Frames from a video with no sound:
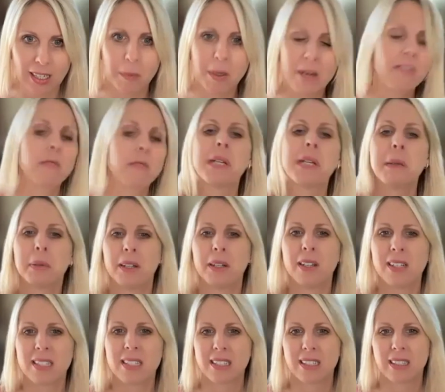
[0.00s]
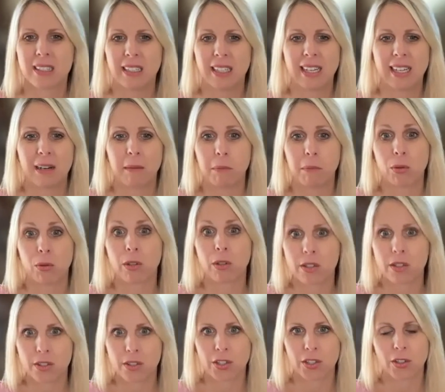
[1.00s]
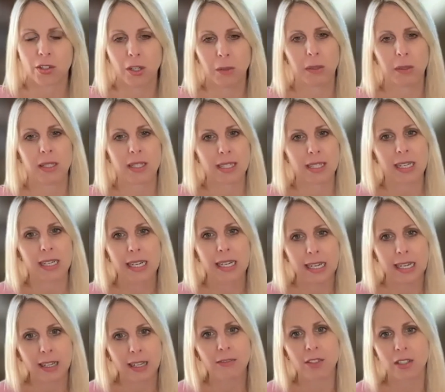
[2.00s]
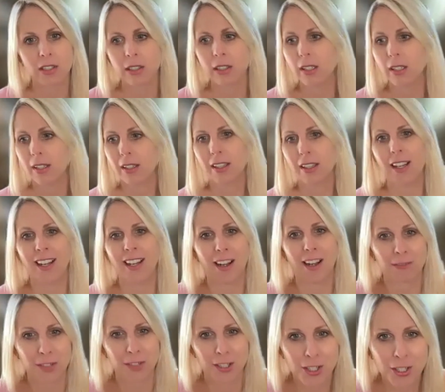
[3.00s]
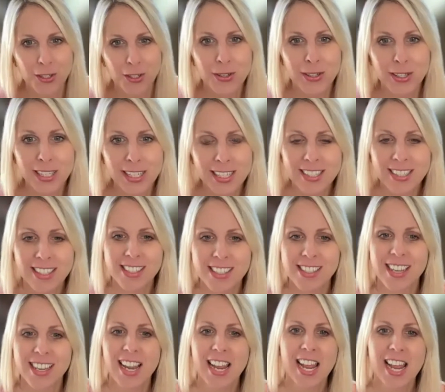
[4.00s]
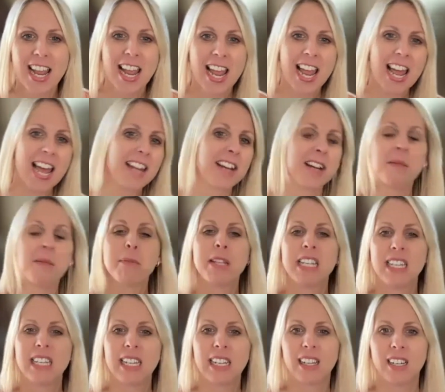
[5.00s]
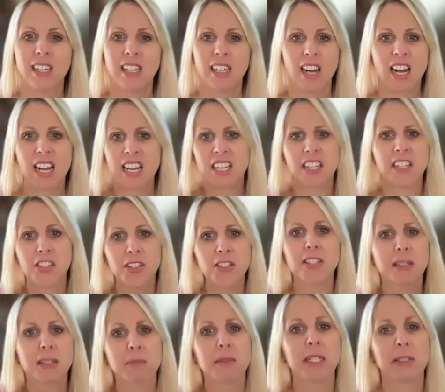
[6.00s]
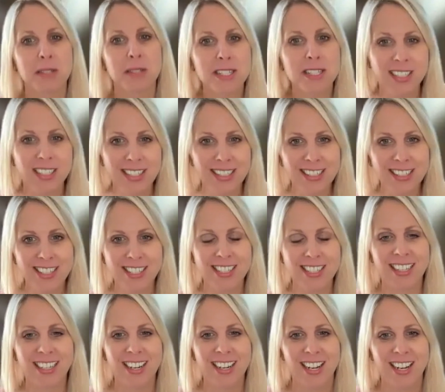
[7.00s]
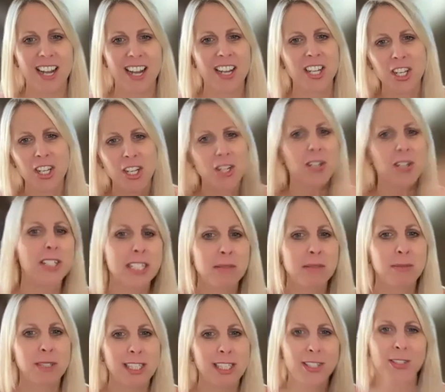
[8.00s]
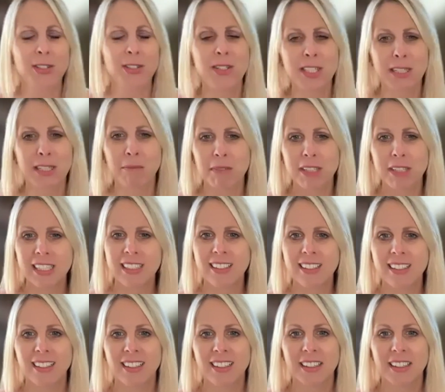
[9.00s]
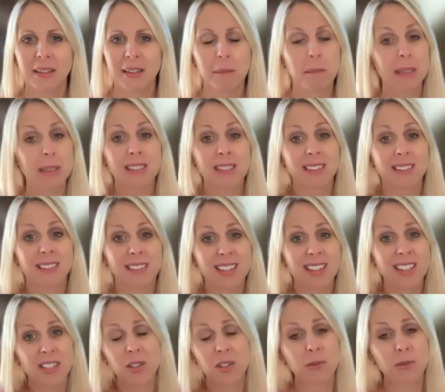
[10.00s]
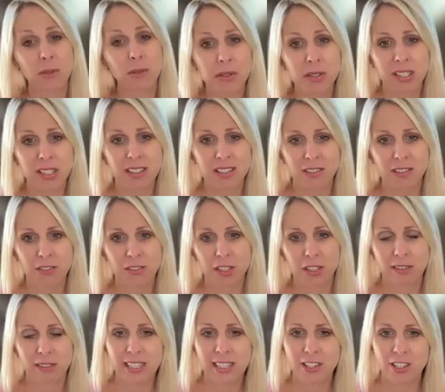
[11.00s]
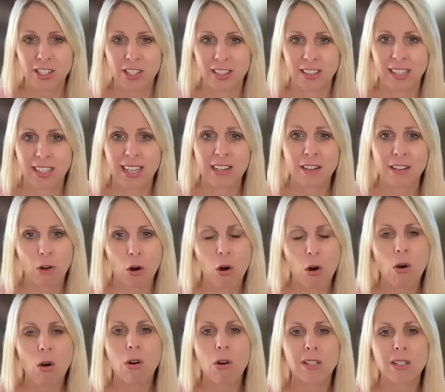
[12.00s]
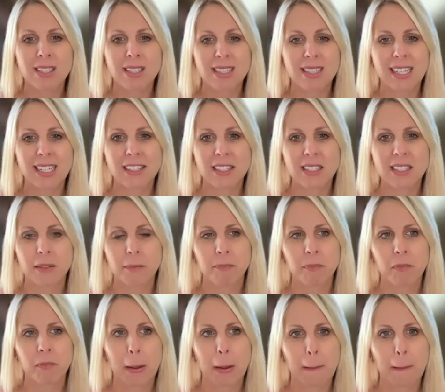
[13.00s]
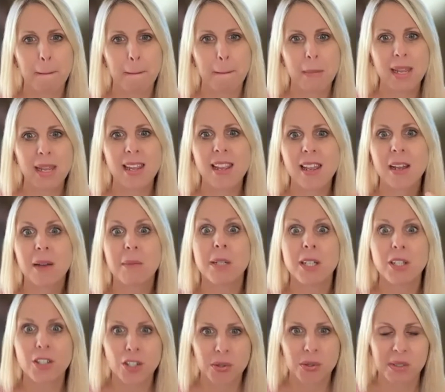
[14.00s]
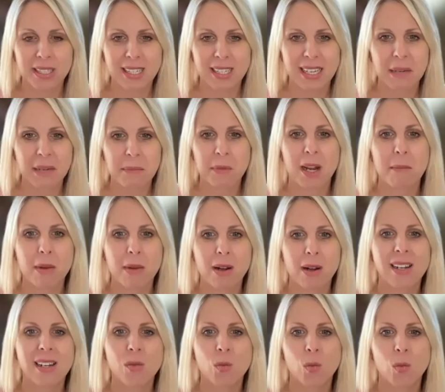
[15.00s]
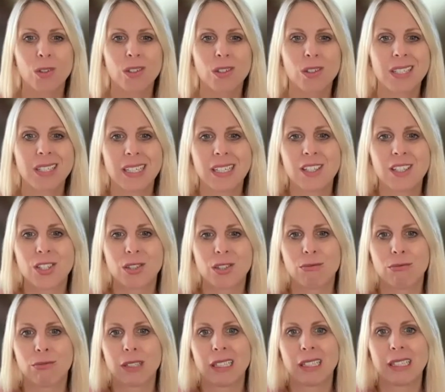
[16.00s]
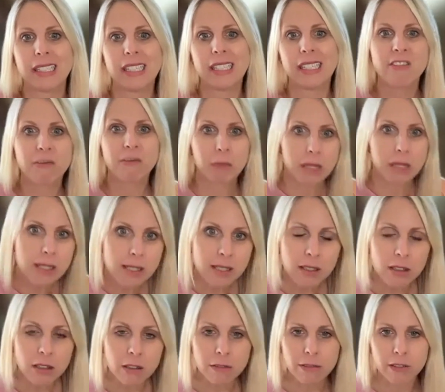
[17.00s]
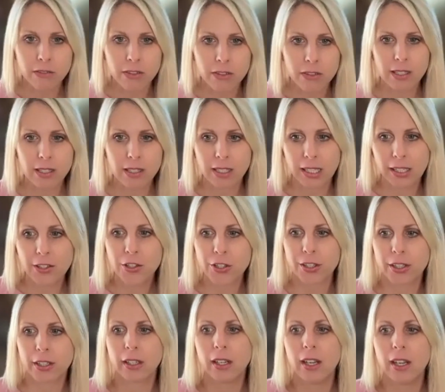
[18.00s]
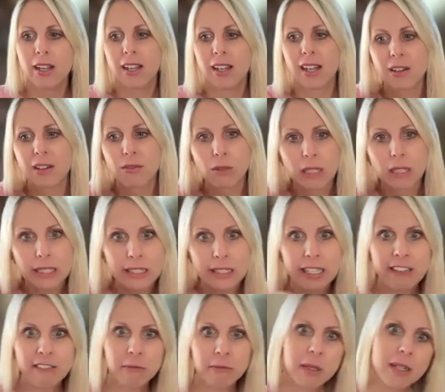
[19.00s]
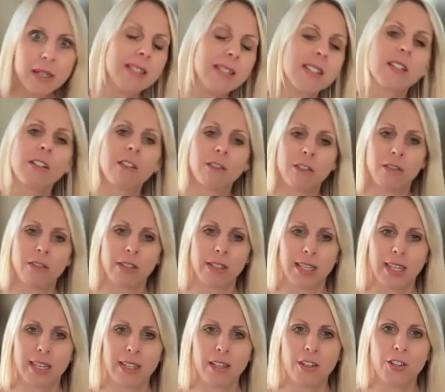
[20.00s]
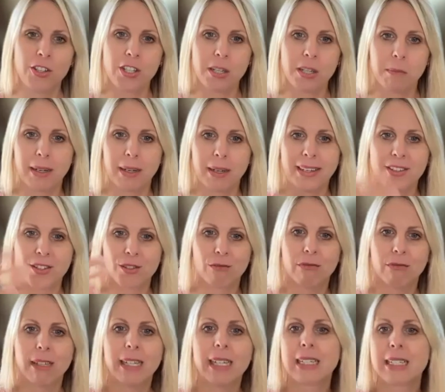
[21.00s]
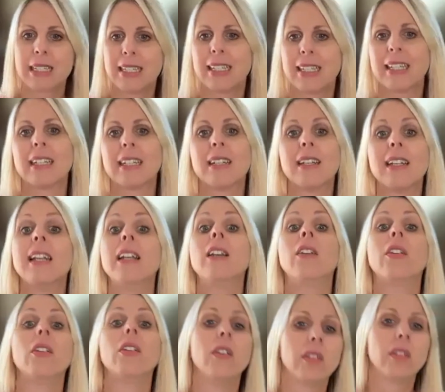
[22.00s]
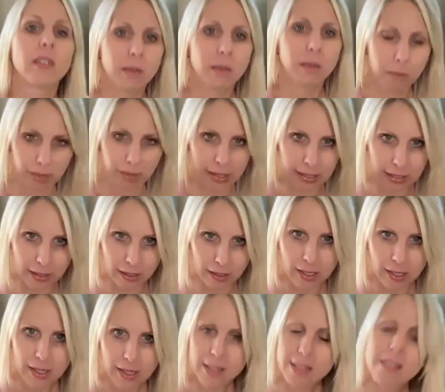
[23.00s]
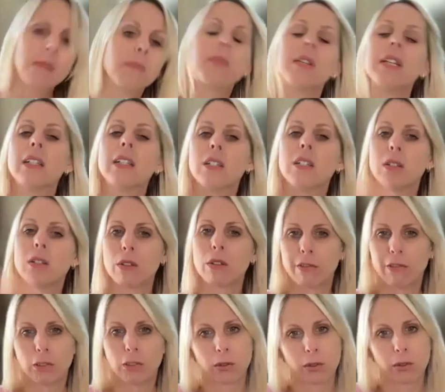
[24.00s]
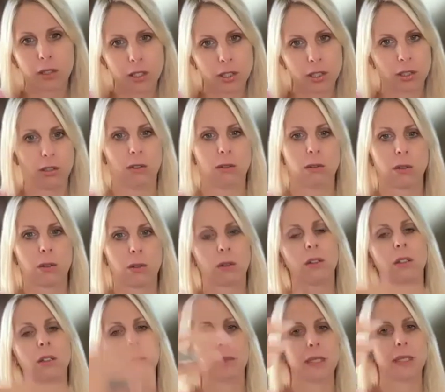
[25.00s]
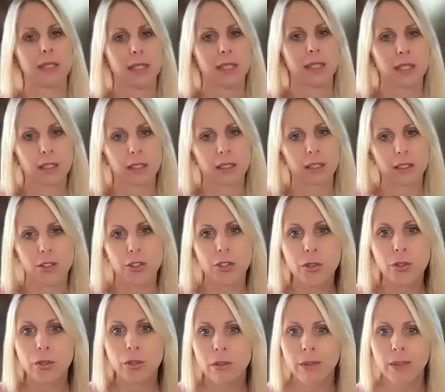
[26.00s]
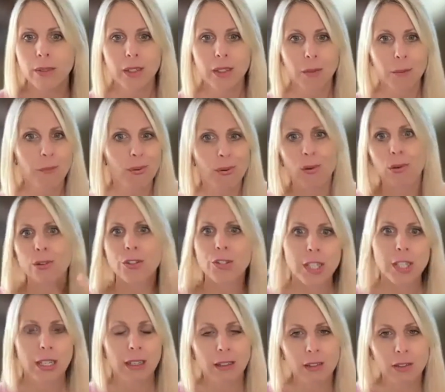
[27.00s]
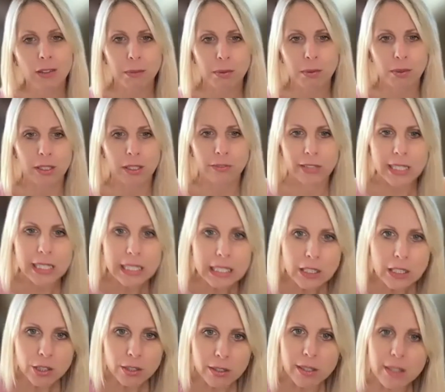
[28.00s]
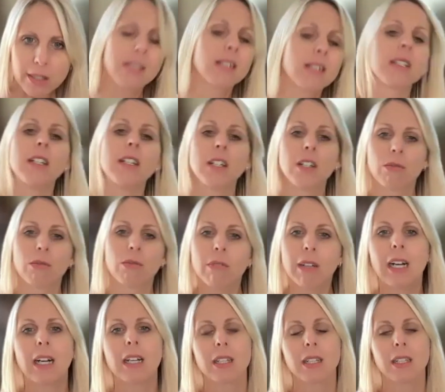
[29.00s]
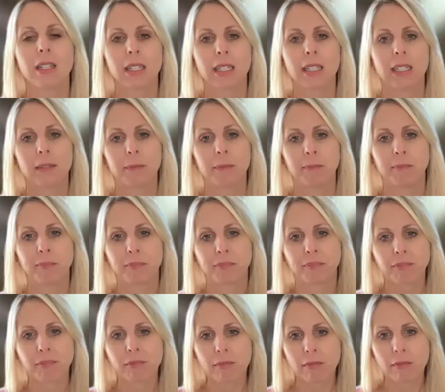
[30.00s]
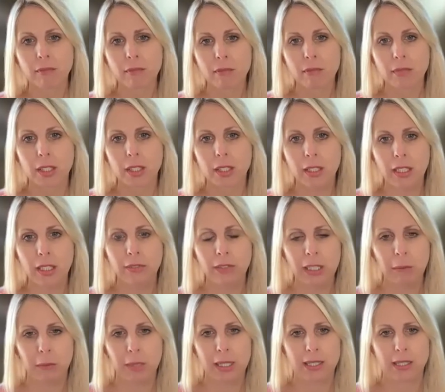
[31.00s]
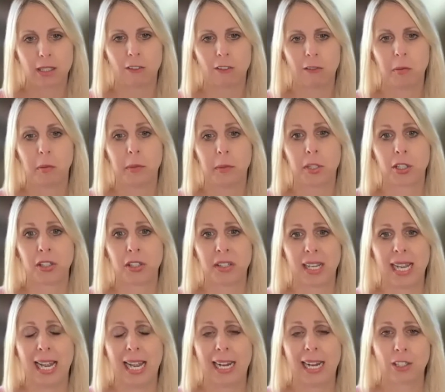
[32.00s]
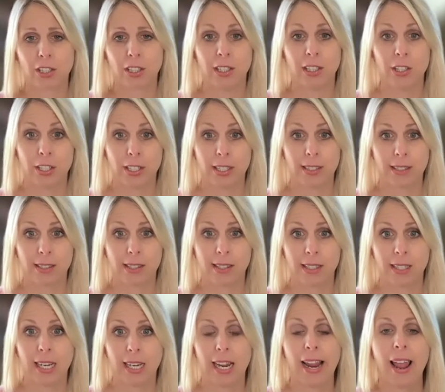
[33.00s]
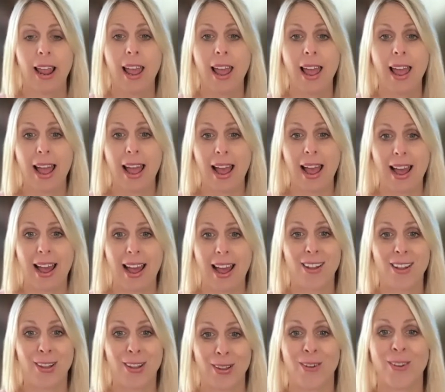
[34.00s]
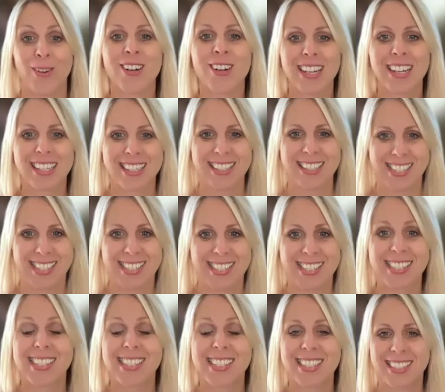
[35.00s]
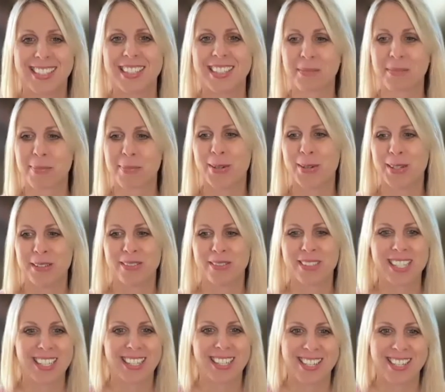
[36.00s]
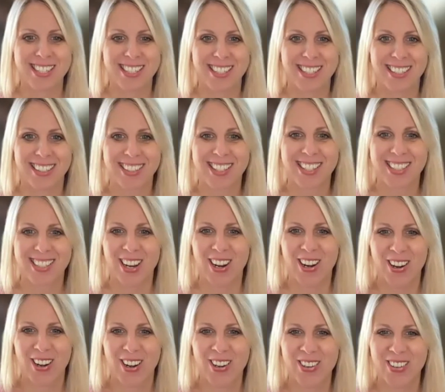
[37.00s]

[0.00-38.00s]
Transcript: I mean, for me personally, our borders just opened today after 2 years. And I'm thinking, I got to do something with this energy. I got to go somewhere, do something, but there's no real sense of direction. And of course, that's me habitually and my mind wanting to relieve myself of this tension and relieve myself of this energy by directing it into something to look forward to, or a particular new project or point of interest, rather than giving myself permission to actually just see how long I can sit in this point of tension. So